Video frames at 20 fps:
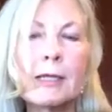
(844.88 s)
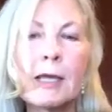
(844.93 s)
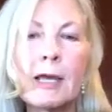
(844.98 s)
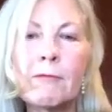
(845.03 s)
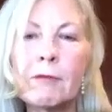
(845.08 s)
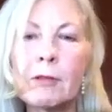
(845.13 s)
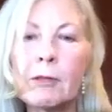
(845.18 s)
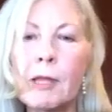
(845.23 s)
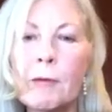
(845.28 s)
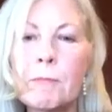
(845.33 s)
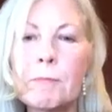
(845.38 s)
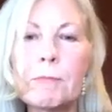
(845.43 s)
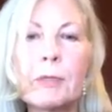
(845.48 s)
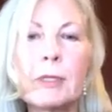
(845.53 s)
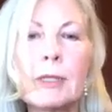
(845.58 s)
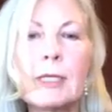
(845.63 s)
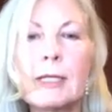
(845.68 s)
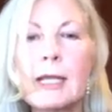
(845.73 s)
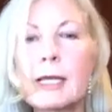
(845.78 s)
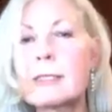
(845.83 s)
have a lump and
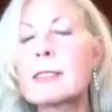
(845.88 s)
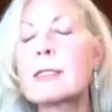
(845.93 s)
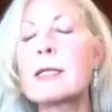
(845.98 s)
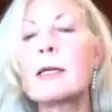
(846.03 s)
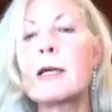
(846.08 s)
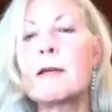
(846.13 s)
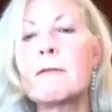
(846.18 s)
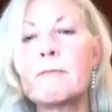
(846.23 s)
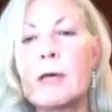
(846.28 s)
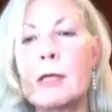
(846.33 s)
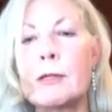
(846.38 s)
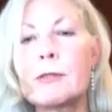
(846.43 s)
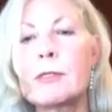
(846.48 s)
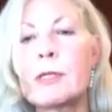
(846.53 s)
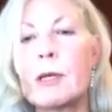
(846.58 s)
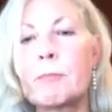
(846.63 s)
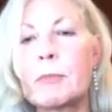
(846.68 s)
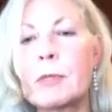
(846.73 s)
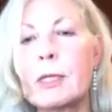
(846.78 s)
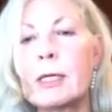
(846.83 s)
the next day I felt
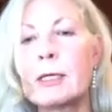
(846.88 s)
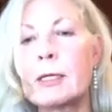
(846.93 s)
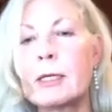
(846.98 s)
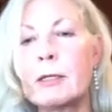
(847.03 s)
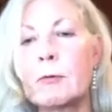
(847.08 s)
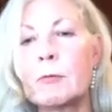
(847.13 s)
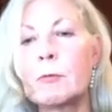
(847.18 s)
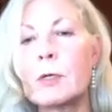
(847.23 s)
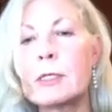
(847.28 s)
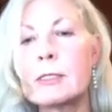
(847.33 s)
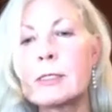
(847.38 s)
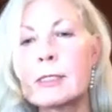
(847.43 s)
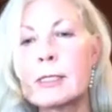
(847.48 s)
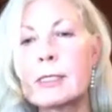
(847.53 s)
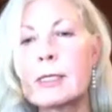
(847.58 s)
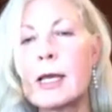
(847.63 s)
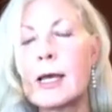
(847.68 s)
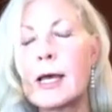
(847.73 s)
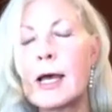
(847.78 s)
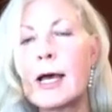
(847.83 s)
something. And it
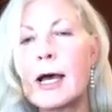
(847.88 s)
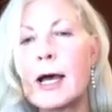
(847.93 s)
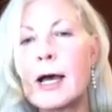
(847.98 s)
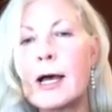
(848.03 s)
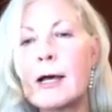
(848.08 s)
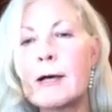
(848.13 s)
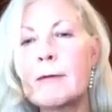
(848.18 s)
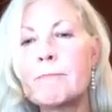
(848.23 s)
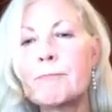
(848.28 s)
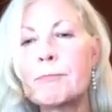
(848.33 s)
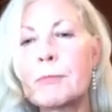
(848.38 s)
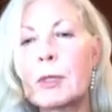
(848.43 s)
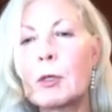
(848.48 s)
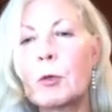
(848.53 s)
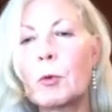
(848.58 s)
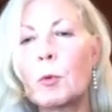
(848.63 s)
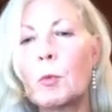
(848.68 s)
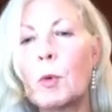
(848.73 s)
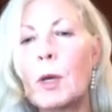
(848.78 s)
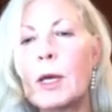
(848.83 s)
was,
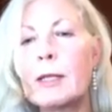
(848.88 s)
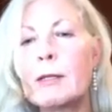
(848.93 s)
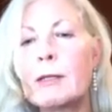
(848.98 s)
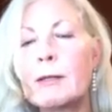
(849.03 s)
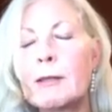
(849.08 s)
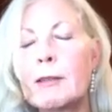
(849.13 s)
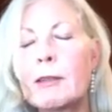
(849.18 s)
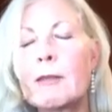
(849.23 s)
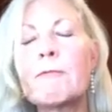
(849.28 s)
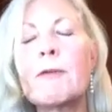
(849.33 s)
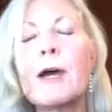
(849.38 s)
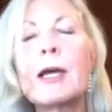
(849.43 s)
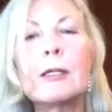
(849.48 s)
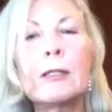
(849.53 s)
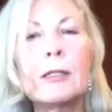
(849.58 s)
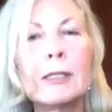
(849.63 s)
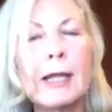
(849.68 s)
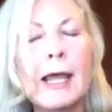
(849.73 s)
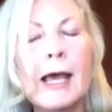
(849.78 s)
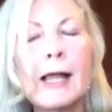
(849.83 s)
when the
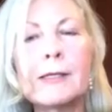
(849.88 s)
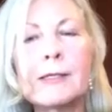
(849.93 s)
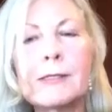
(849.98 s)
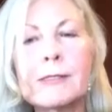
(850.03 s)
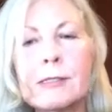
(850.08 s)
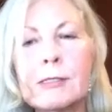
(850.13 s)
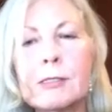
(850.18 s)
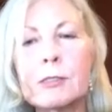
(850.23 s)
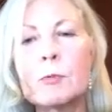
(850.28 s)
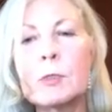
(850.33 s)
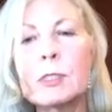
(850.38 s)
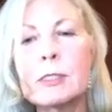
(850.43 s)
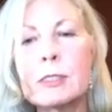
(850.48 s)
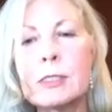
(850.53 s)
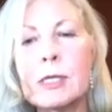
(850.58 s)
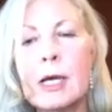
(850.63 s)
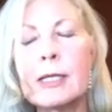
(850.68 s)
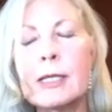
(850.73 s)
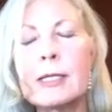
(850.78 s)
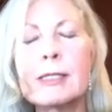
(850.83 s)
final analysis was
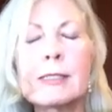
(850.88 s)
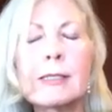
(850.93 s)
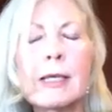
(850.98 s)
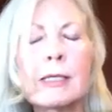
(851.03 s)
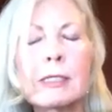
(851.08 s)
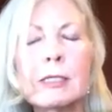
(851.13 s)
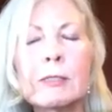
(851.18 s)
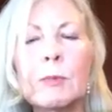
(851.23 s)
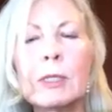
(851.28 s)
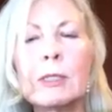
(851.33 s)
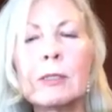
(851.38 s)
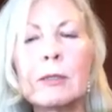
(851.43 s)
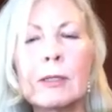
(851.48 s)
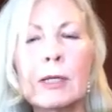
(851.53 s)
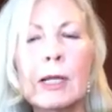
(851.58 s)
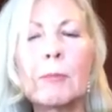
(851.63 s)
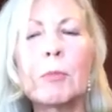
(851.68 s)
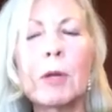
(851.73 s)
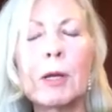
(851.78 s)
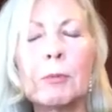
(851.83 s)
done, it's estimated that
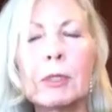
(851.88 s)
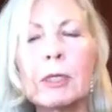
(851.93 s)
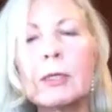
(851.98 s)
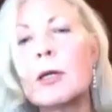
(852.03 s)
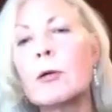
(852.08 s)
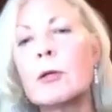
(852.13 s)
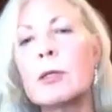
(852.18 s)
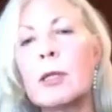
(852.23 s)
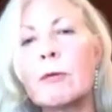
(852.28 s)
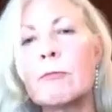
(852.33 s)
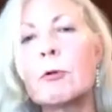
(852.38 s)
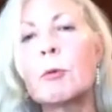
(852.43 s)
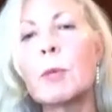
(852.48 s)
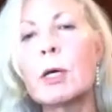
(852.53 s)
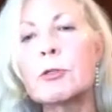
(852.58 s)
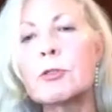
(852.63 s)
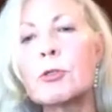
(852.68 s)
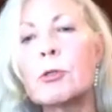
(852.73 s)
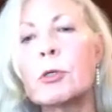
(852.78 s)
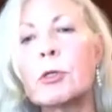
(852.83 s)
I probably carried that for
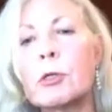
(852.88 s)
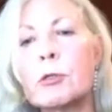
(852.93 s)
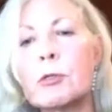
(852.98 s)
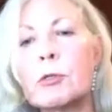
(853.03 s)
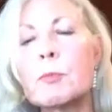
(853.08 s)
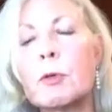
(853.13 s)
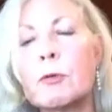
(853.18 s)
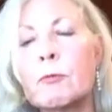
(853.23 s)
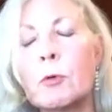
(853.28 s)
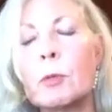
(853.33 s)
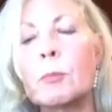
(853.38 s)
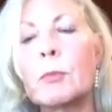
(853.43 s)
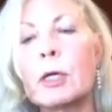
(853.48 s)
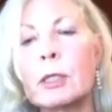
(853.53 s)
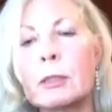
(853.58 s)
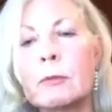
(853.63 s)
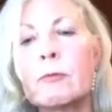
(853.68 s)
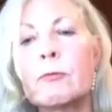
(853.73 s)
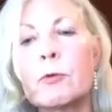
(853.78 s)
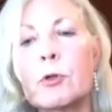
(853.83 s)
about 2 years
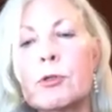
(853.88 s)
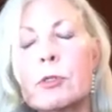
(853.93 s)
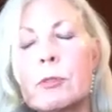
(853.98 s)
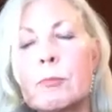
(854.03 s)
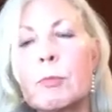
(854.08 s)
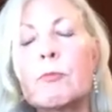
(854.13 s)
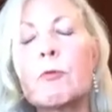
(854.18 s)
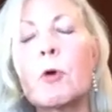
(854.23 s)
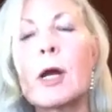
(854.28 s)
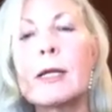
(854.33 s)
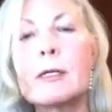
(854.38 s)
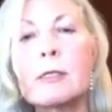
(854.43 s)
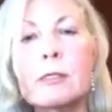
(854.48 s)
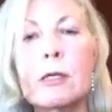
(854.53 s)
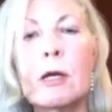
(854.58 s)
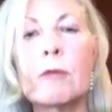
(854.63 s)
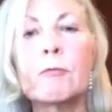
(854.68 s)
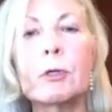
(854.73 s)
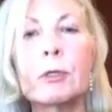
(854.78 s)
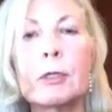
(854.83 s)
before I
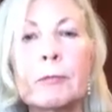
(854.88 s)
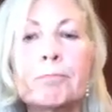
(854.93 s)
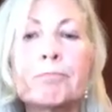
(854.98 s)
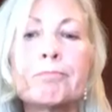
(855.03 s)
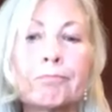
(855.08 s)
discovered it.